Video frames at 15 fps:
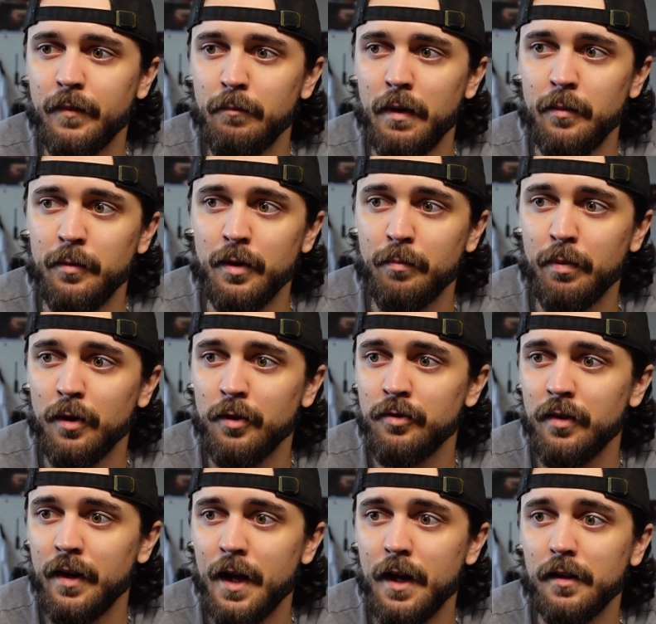maybe your
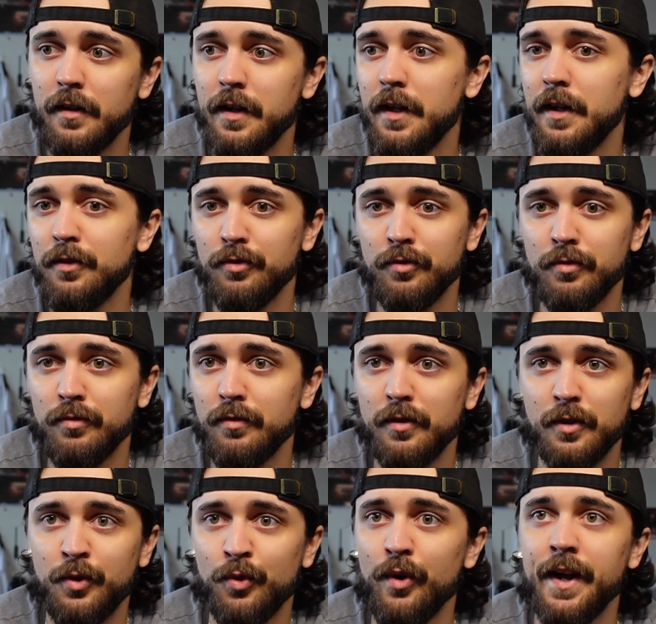personality is
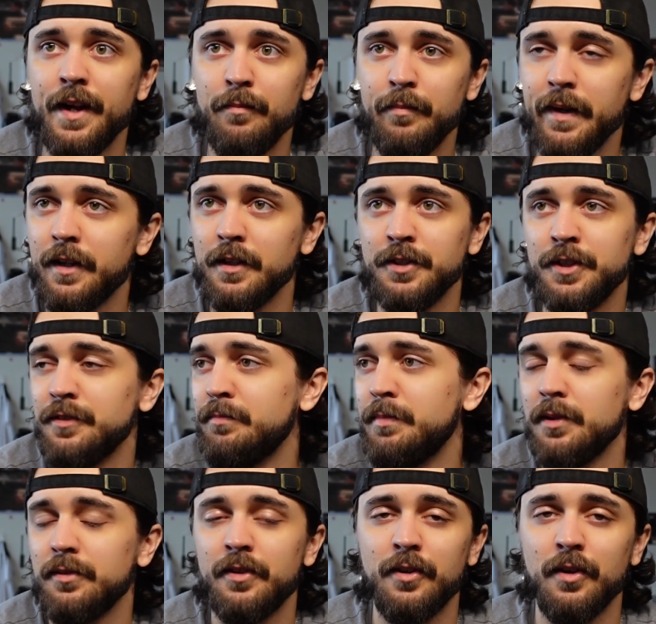great because you've
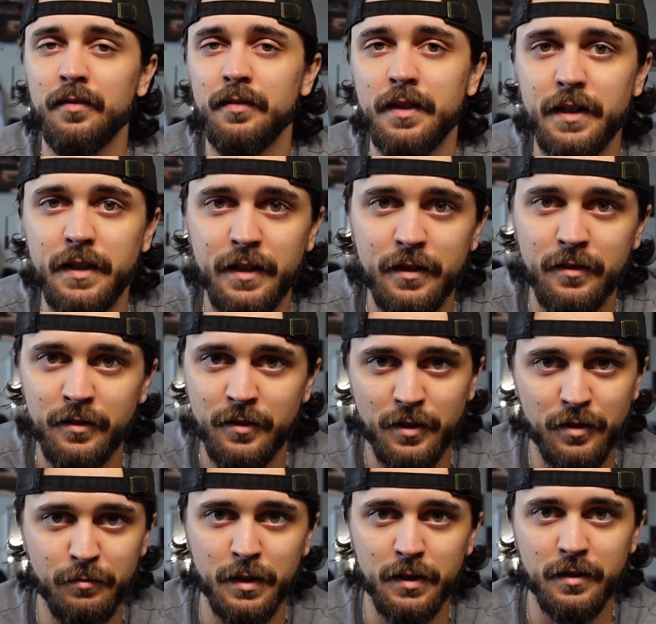built it over the years and
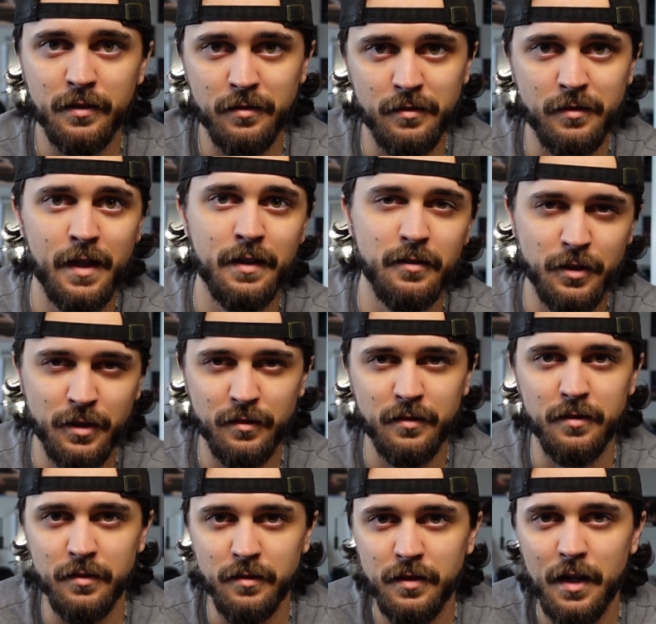you built this intelligence
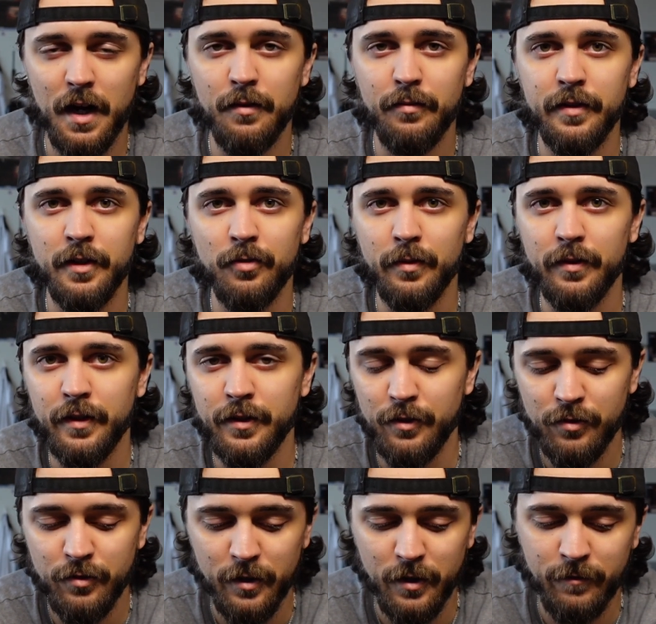and this confidence within
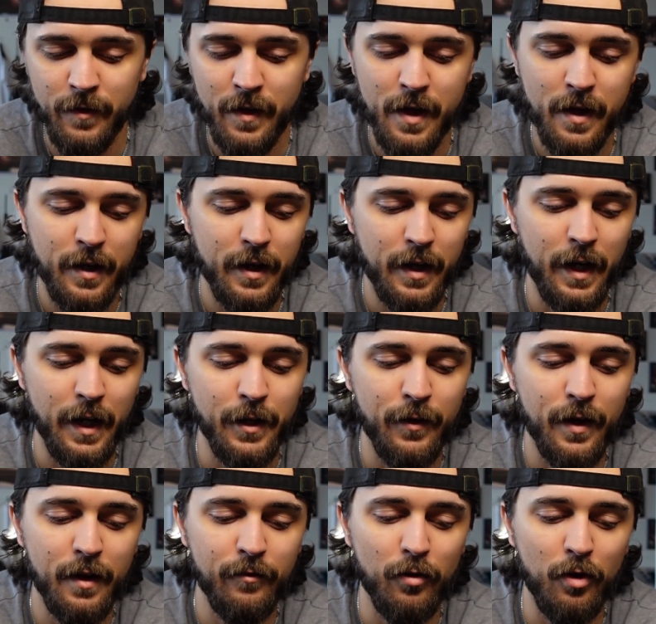yourself and you
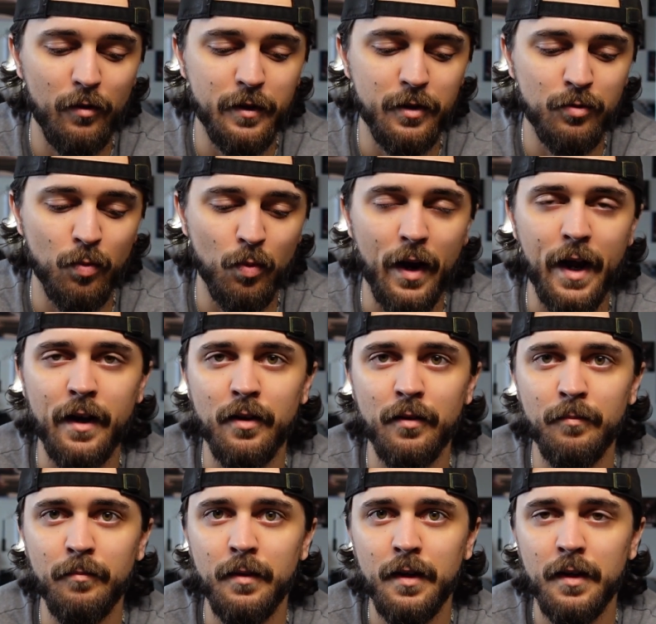have all these random
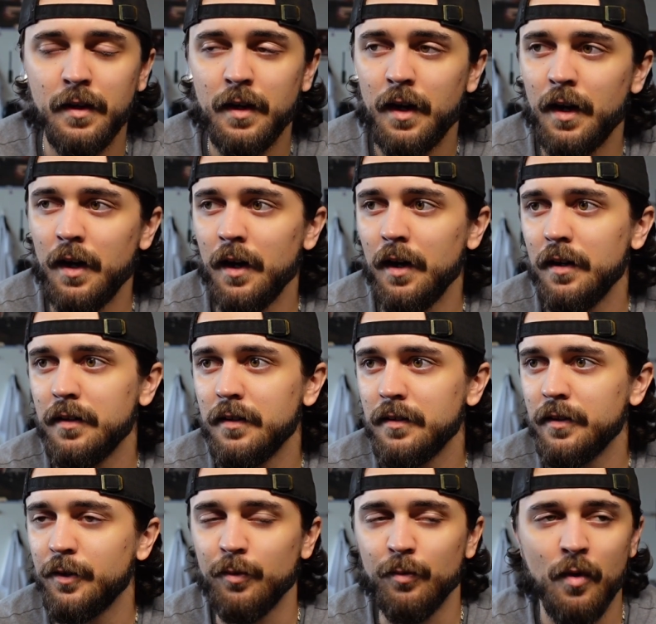uh,
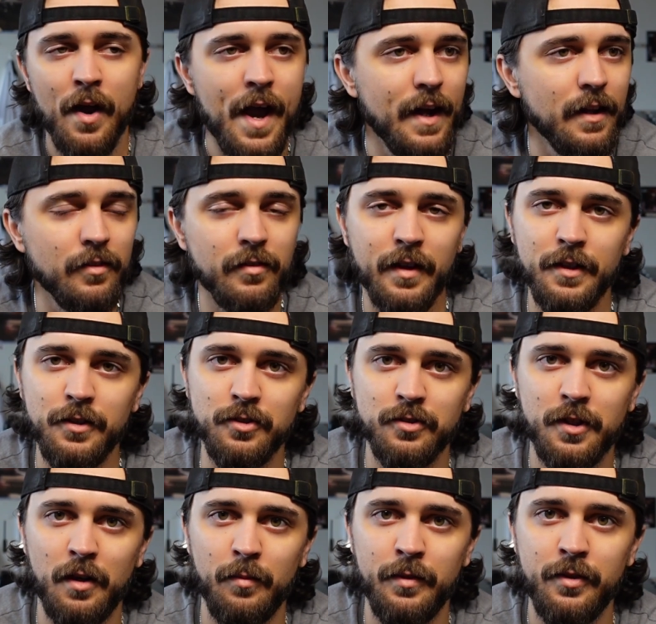little rats that just
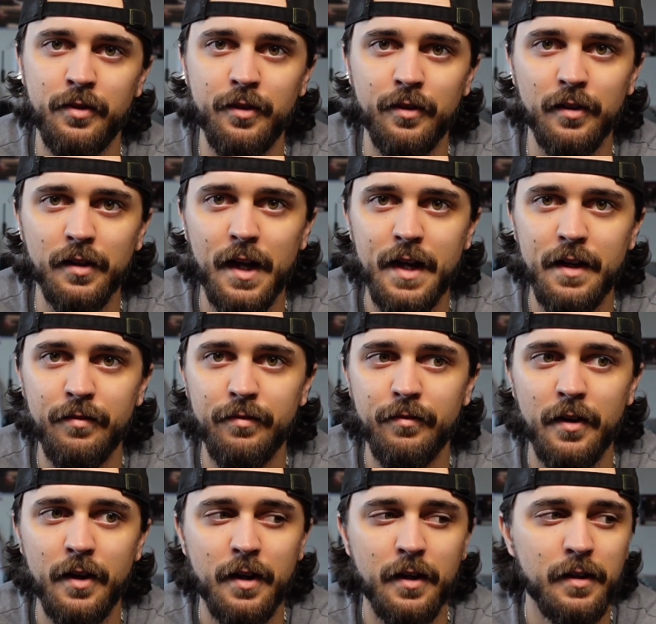come into your life
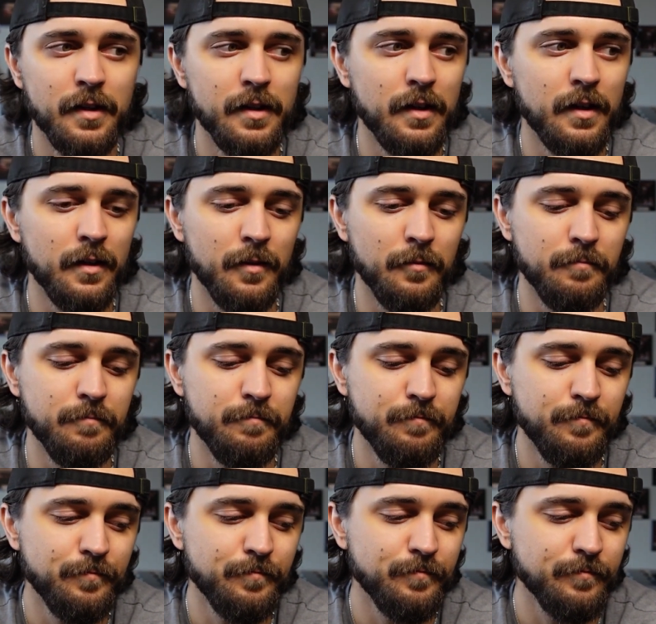um,
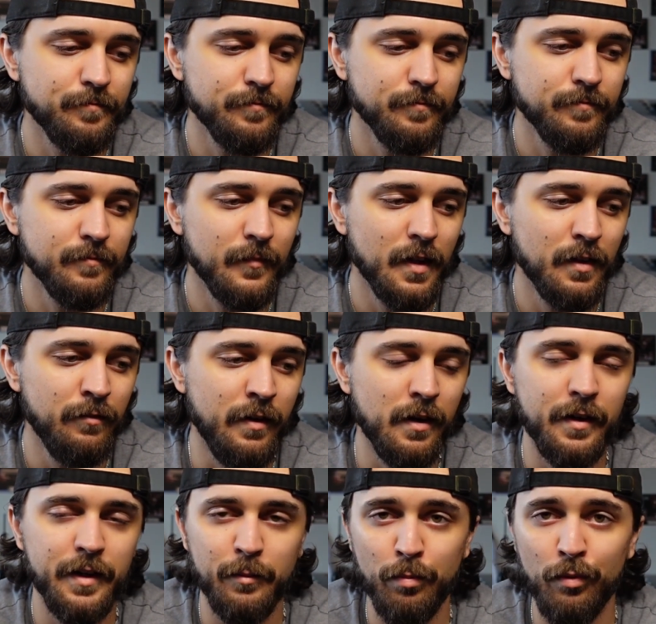
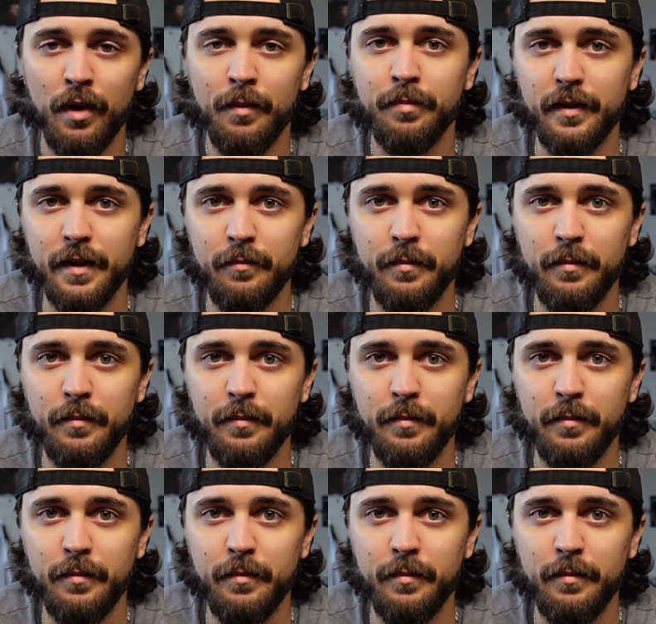very abruptly